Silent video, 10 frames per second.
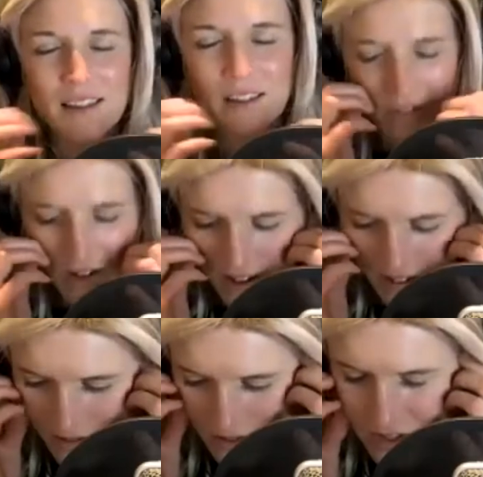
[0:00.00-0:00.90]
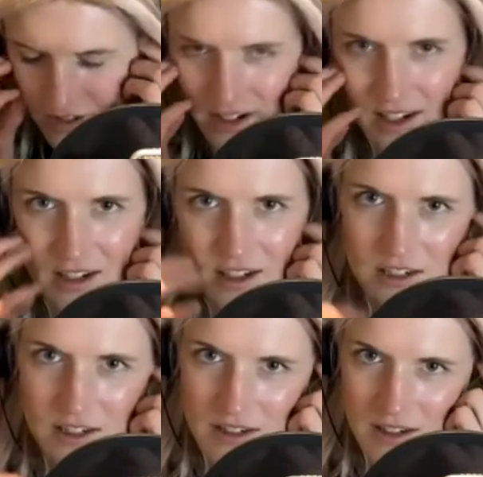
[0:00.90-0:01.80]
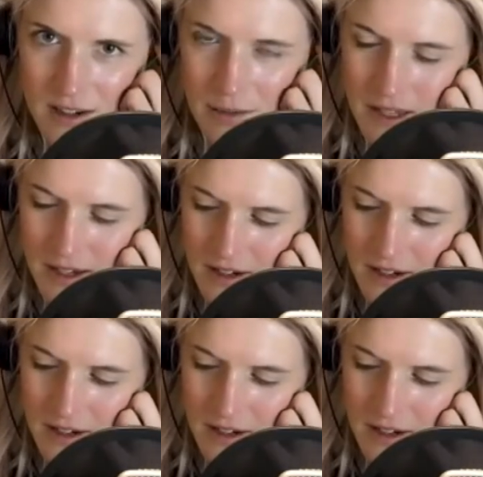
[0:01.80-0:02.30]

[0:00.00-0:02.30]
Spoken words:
the vinyl shortage. I mean,